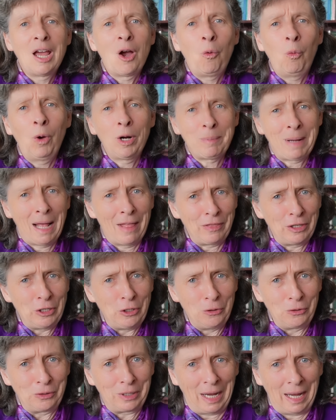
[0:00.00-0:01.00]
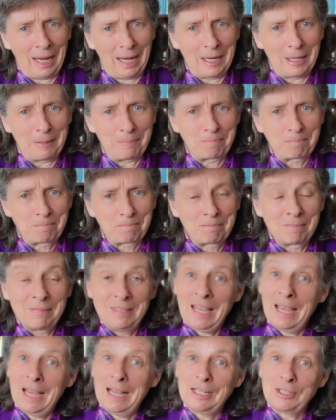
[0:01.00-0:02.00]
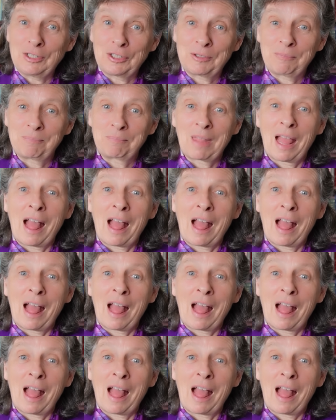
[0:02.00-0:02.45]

What about the UK? Yes,